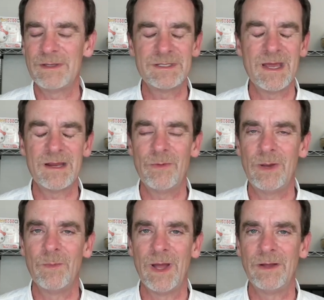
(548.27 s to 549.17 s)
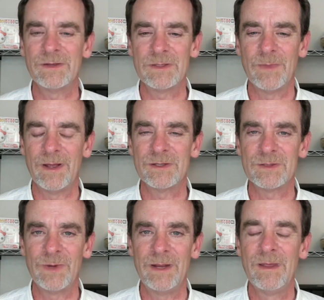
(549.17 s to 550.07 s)
It's not going miles and
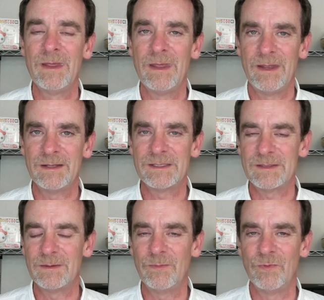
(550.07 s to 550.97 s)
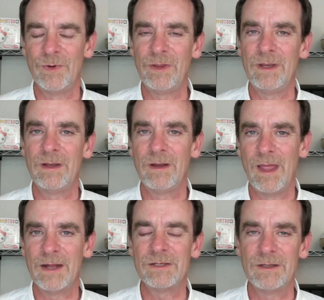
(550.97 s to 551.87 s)
miles away. It's really
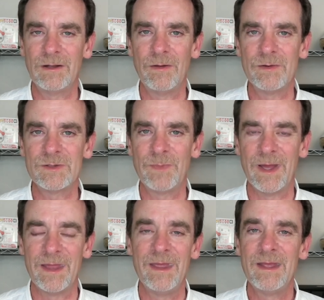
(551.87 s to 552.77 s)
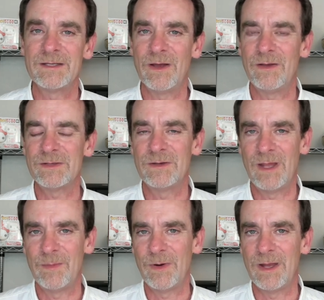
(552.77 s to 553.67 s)
actually close by. It's also
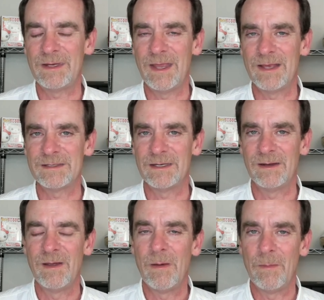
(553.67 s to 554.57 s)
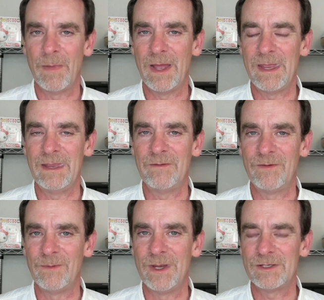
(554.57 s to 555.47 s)
not broadcasting my
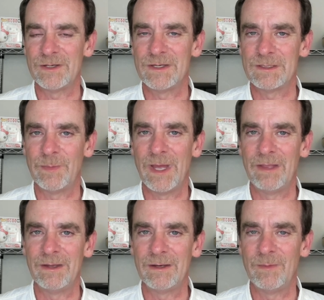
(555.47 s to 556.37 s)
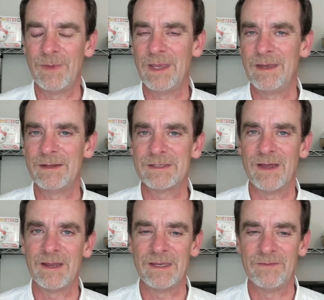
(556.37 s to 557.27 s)
information as a pilot in command. It's
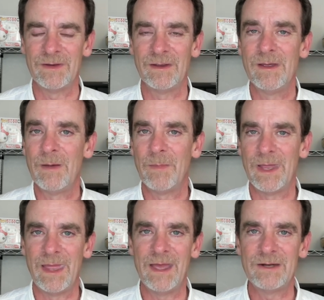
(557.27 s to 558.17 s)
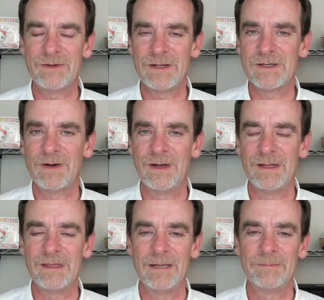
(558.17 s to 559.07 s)
not giving my address or
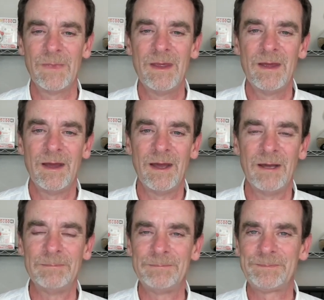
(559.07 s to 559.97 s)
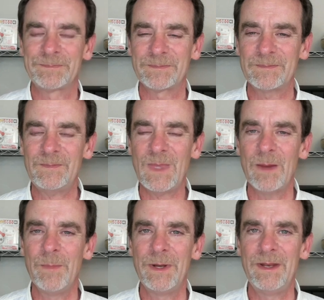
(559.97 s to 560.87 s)
anything,
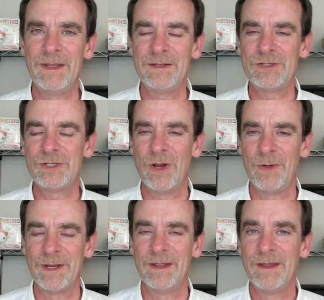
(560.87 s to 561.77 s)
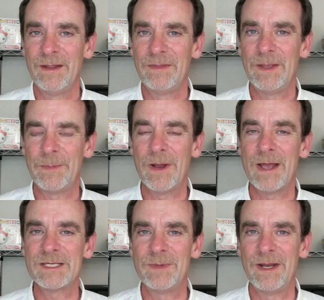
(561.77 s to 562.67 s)
but it is showing the
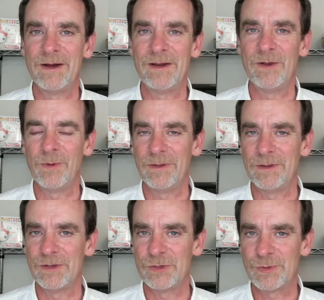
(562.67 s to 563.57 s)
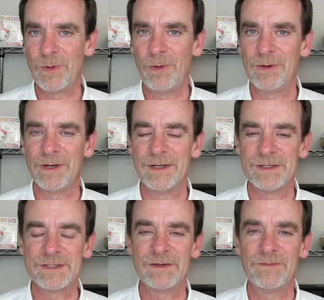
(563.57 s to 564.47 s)
approximate area where the controller
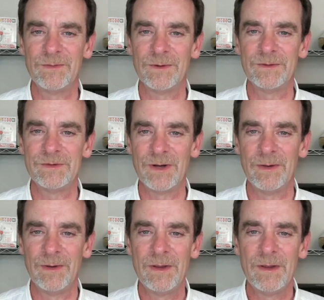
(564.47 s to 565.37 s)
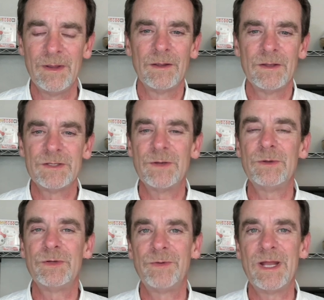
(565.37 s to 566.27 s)
is for the drone. So
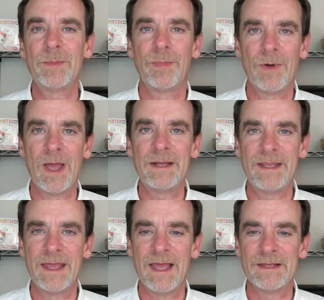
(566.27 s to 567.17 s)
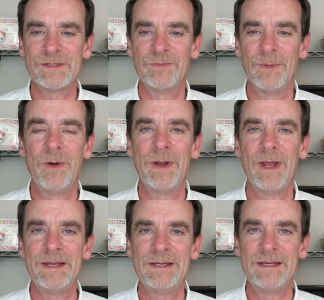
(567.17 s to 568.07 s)
direct broadcast remote
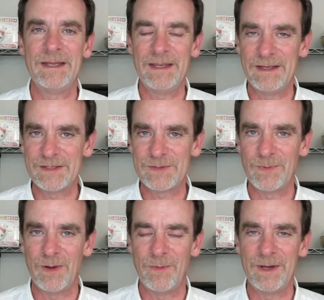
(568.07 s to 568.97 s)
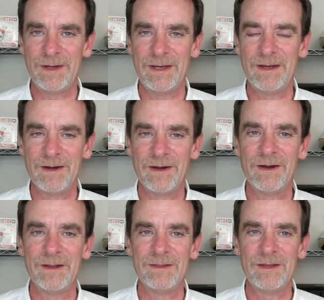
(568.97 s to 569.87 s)
ID is what we need here
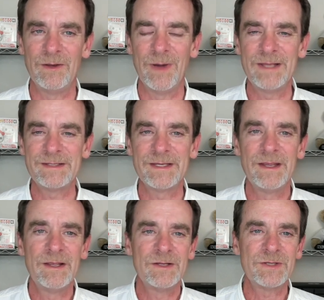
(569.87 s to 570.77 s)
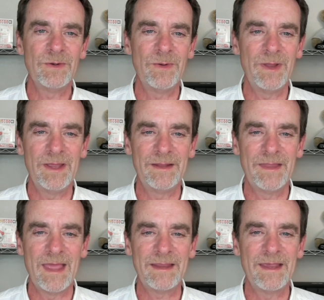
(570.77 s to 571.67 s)
in the US. So in
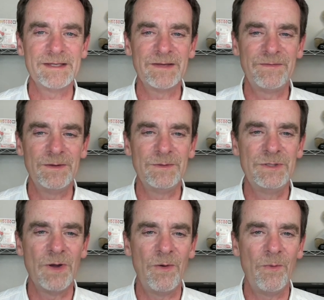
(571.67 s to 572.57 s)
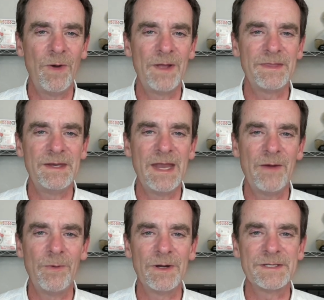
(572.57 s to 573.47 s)
that case, if you don't want the
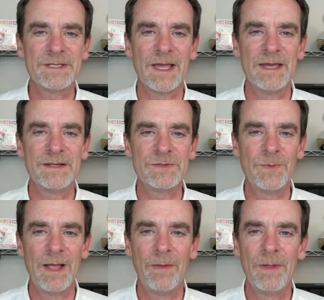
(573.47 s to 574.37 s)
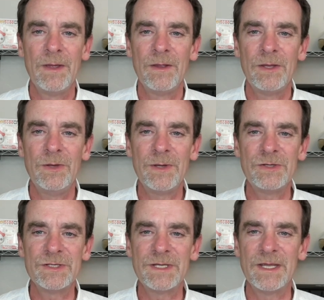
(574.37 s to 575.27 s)
network side as well, you can
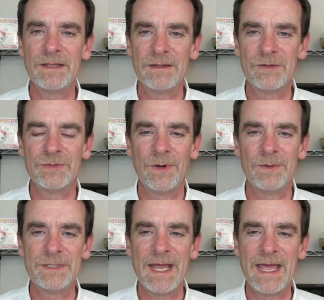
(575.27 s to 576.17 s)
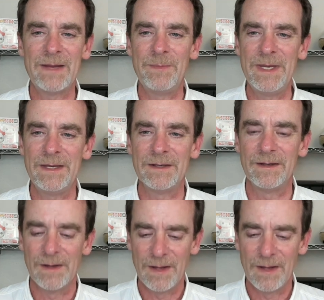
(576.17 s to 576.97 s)
just get the DroneTag Beacon.